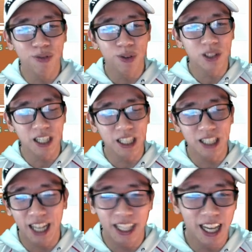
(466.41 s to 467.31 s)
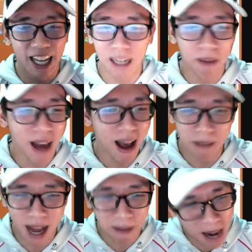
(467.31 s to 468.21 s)
for Sunny Day again, and blah,
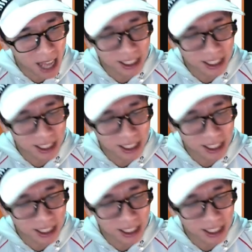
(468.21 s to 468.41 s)
blah, blah.